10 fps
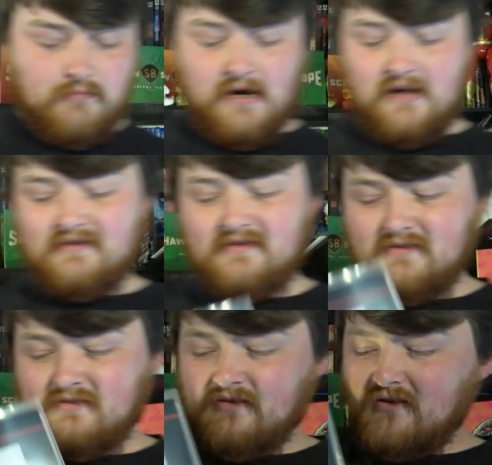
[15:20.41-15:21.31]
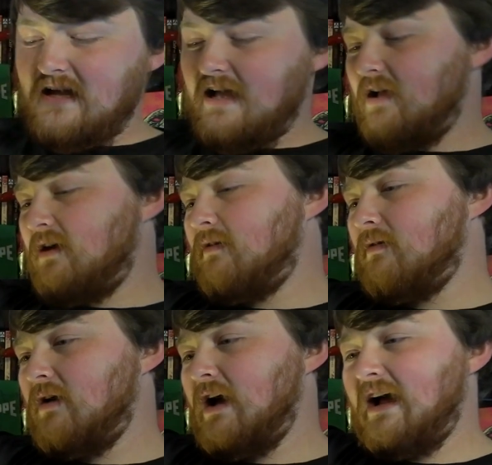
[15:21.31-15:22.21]
But
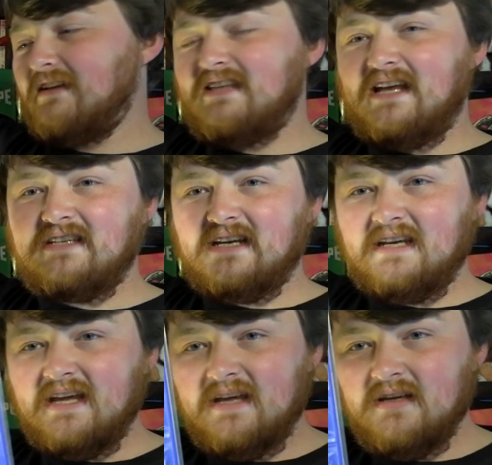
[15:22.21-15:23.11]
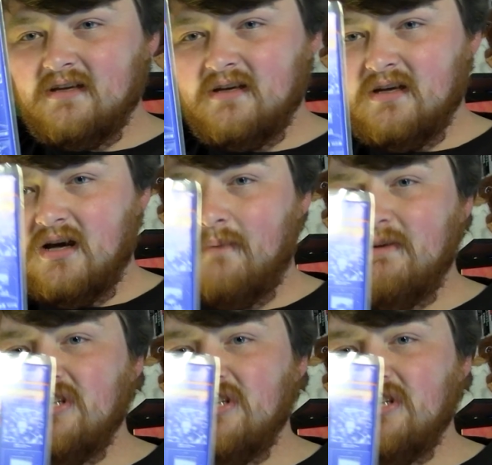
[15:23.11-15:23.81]
aesthetically, let me